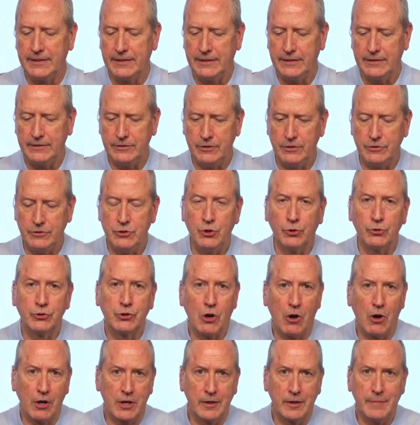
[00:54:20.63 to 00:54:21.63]
You're
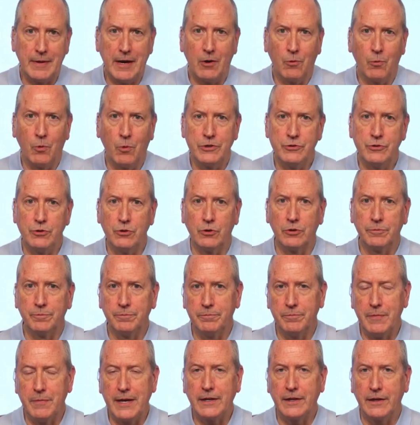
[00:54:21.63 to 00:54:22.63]
talking about what you're
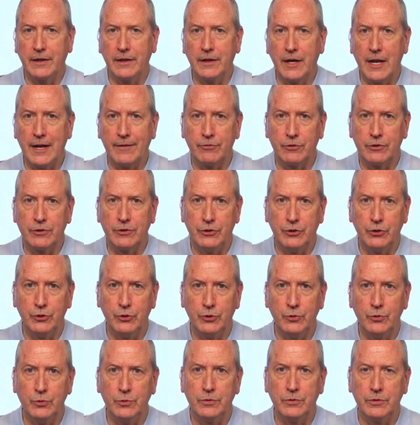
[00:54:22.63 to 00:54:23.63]
making an effort to
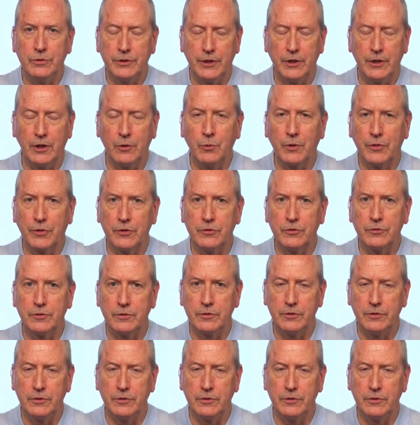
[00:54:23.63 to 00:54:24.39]
do, with this.